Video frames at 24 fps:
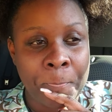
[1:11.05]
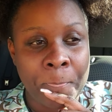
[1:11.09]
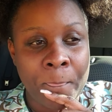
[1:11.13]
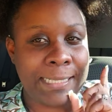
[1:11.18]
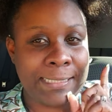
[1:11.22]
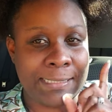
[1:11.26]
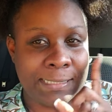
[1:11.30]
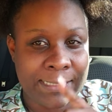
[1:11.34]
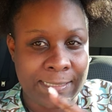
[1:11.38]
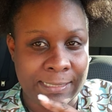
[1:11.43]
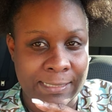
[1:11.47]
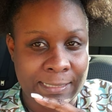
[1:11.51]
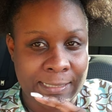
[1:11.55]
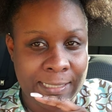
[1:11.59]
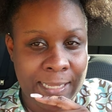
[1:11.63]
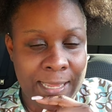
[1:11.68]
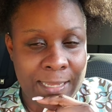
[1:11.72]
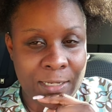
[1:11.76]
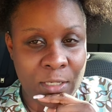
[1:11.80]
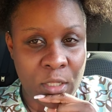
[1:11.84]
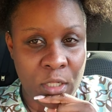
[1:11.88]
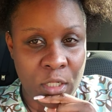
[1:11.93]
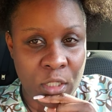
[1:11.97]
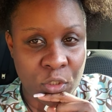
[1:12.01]
I did
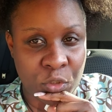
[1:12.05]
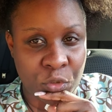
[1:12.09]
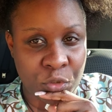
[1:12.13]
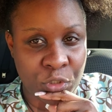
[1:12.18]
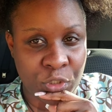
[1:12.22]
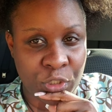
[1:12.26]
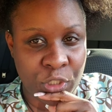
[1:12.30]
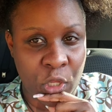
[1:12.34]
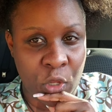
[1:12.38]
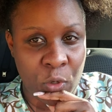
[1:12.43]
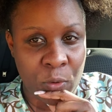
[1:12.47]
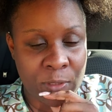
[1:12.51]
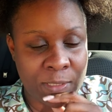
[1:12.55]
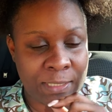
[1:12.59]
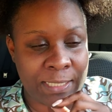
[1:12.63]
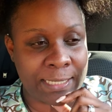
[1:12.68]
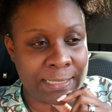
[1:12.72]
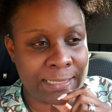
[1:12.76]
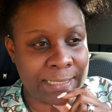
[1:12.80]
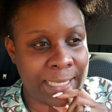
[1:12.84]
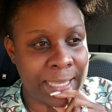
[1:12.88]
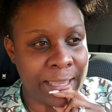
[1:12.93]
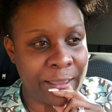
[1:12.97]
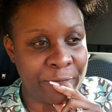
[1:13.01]
an ultrasound
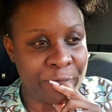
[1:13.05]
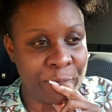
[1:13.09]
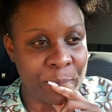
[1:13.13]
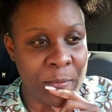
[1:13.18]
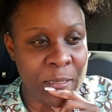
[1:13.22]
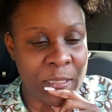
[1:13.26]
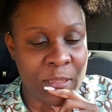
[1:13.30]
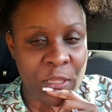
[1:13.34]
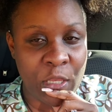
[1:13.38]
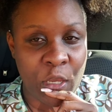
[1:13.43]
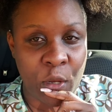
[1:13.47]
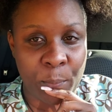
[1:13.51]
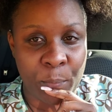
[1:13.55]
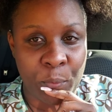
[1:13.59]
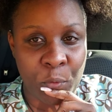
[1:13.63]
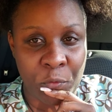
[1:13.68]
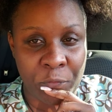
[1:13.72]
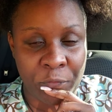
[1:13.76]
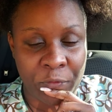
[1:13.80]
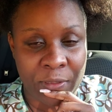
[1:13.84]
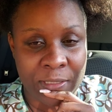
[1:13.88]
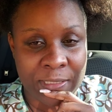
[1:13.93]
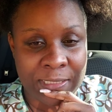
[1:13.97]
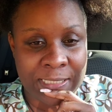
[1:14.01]
that gave me the
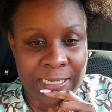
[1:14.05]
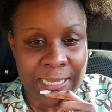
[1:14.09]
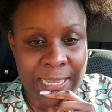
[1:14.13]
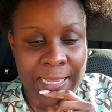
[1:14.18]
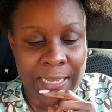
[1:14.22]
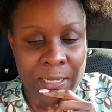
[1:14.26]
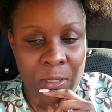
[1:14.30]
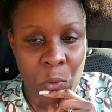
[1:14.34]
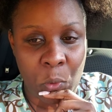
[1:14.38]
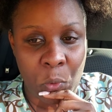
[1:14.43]
approval to